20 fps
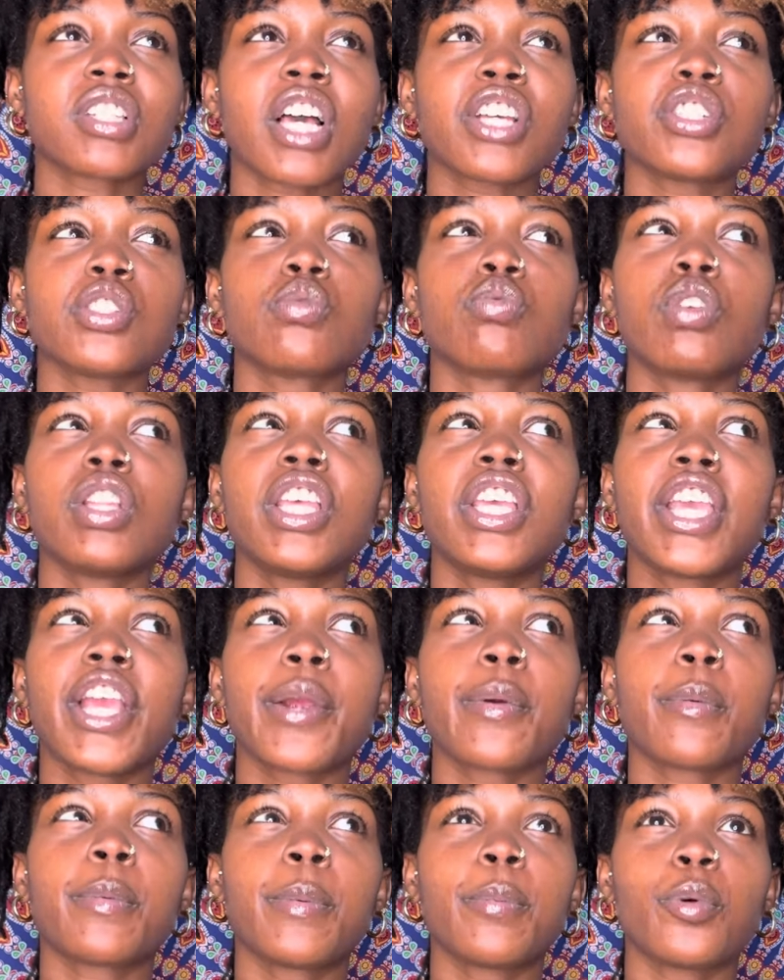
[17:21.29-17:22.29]
I just really
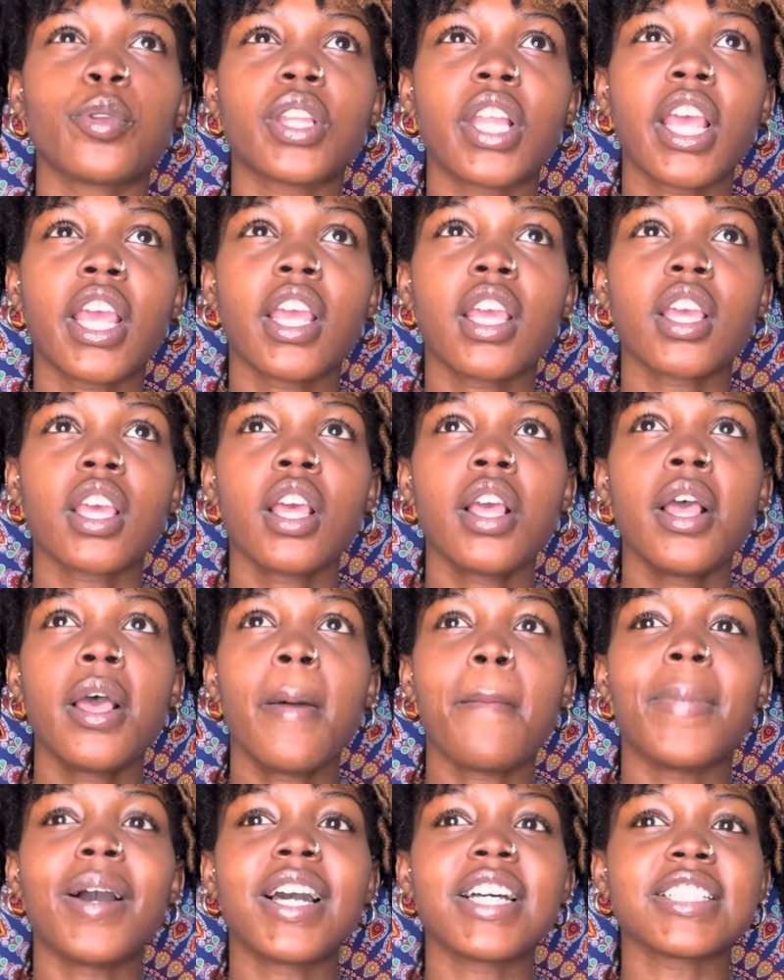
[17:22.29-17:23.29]
care what people think
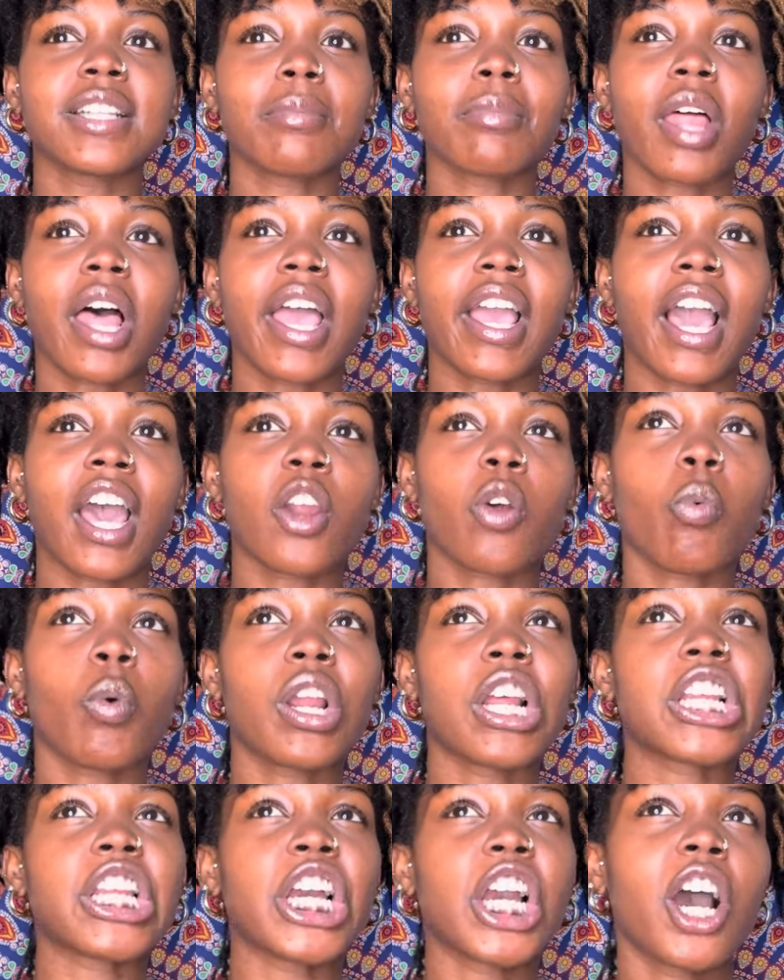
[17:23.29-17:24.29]
because I'm like, I don't want
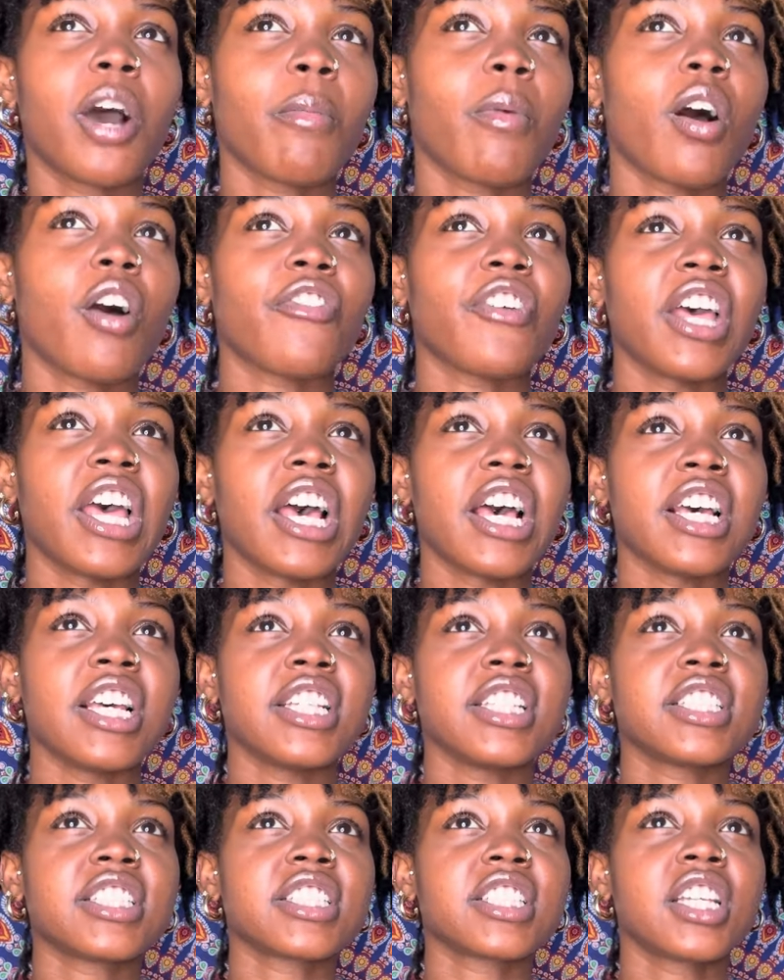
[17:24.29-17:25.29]
it to come off
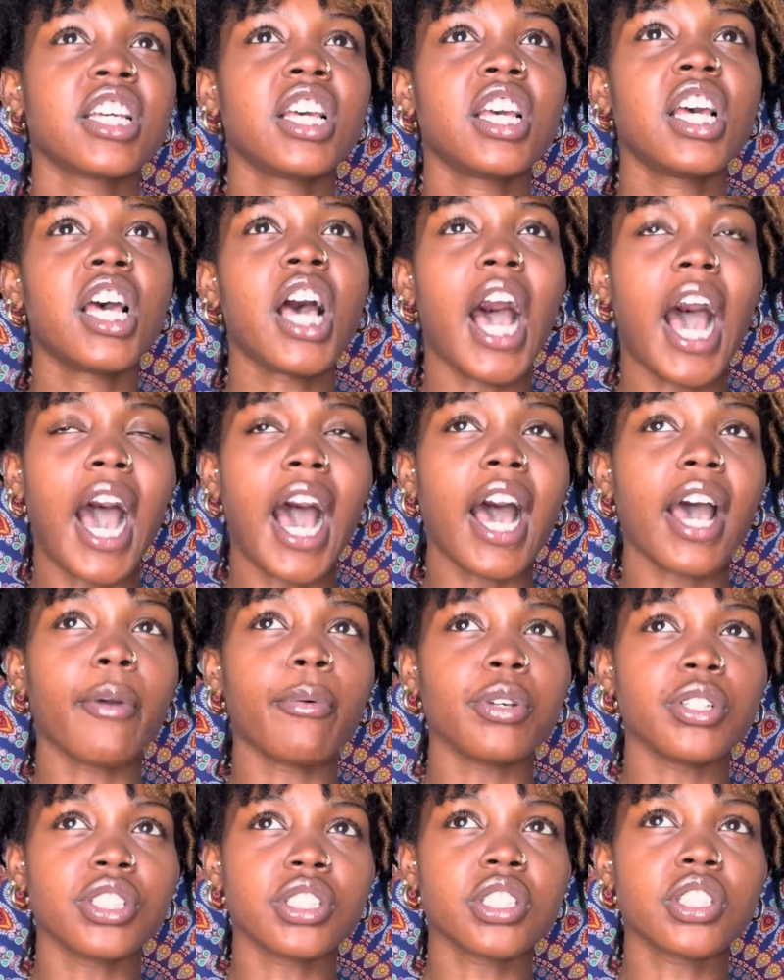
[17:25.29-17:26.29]
as, I
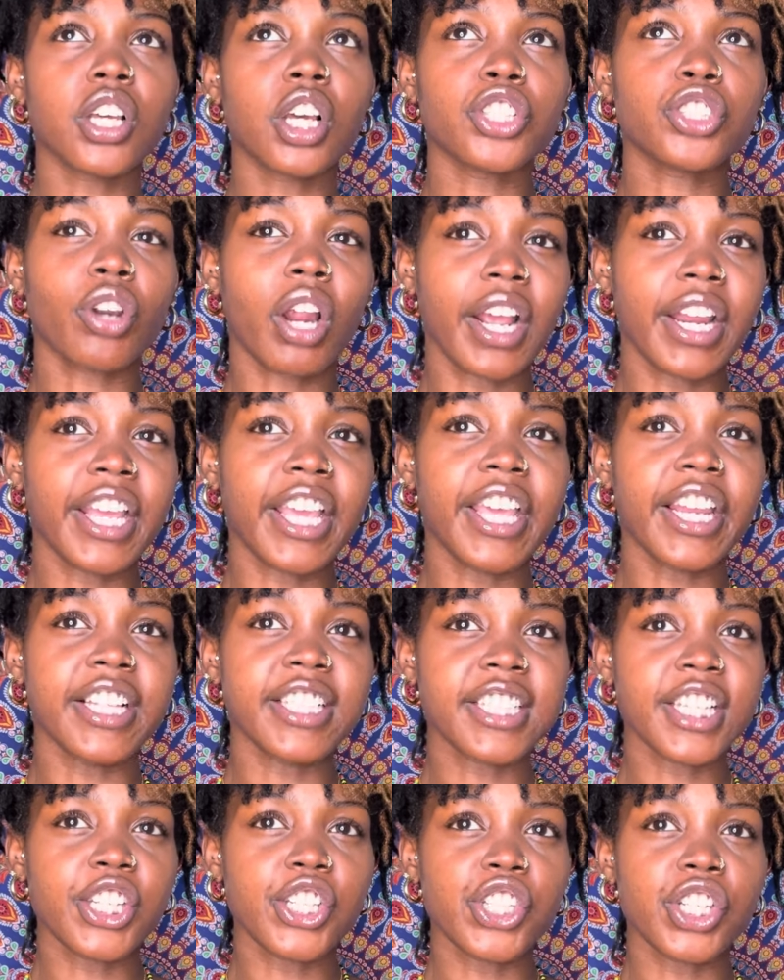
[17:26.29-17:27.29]
was trying to get
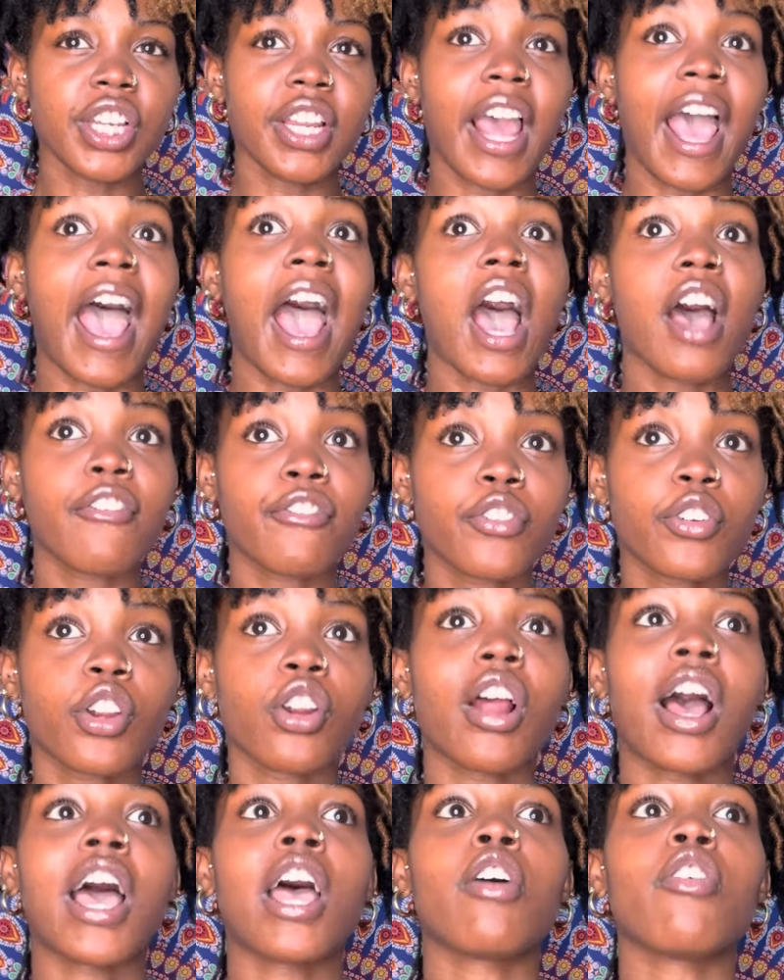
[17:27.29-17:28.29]
attention after
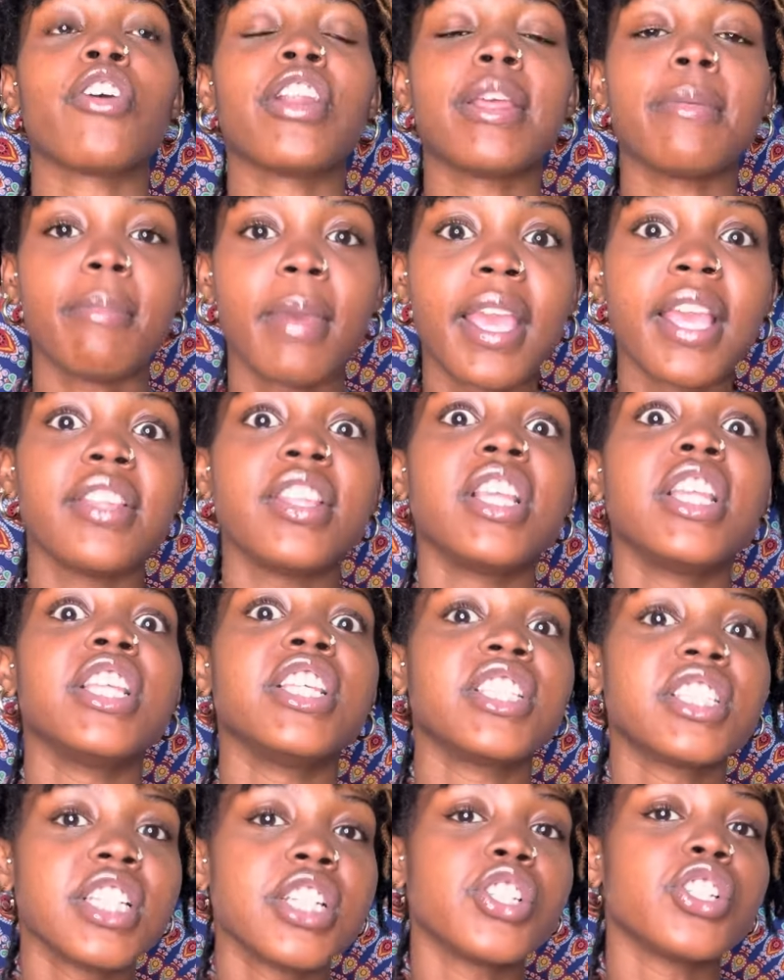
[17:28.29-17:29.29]
I already made the
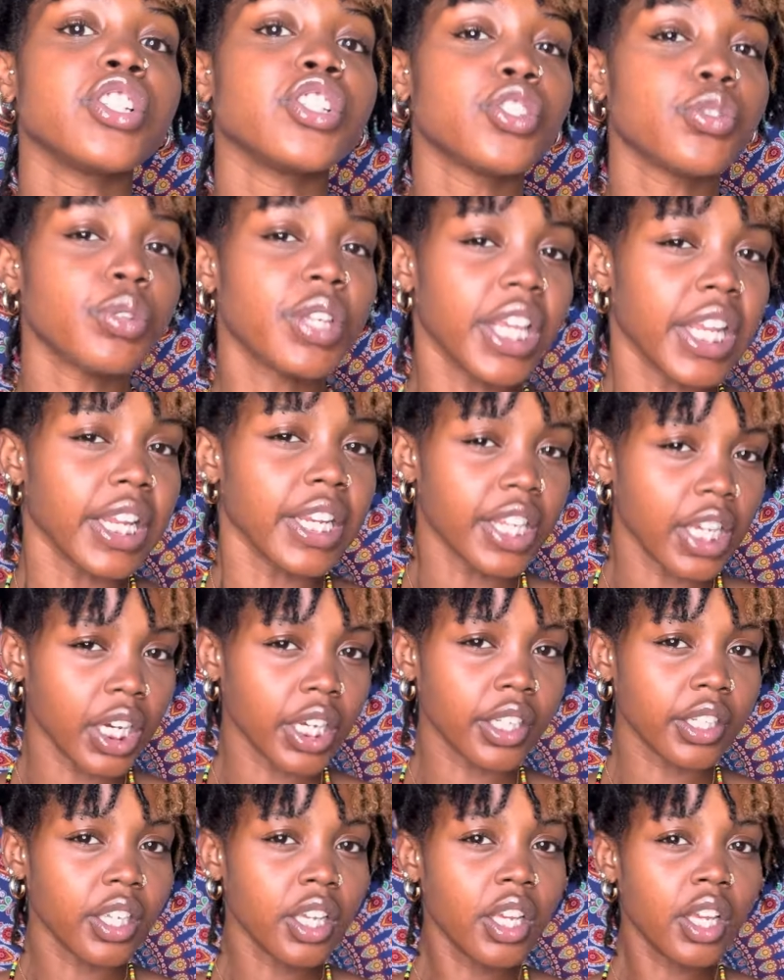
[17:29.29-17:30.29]
decision to get it
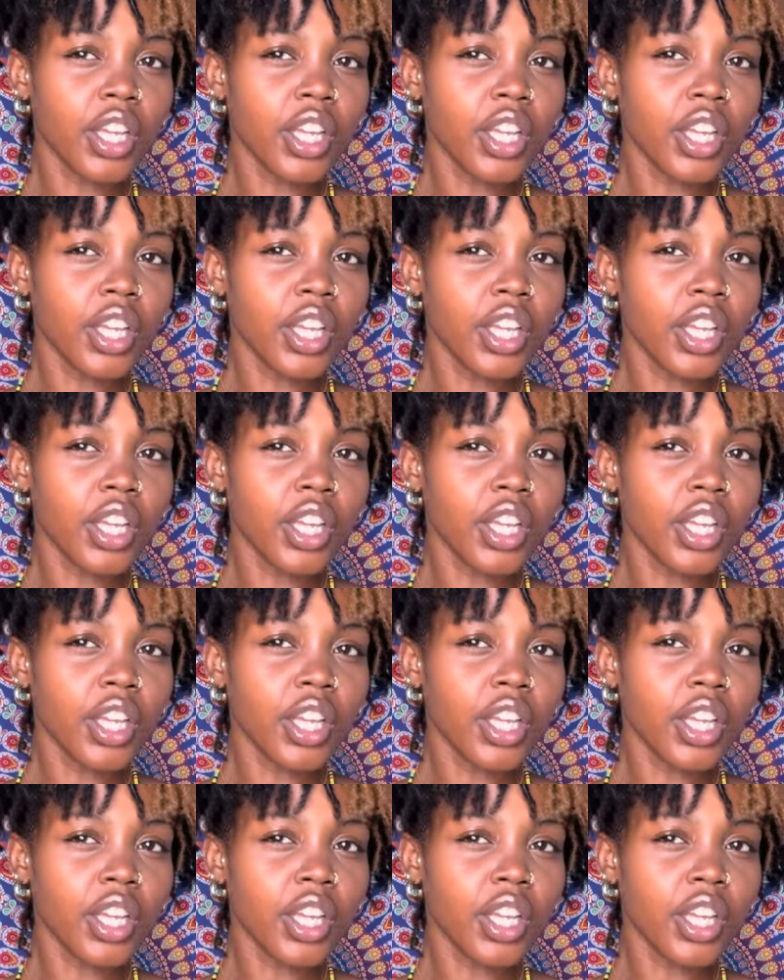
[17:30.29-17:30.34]
done.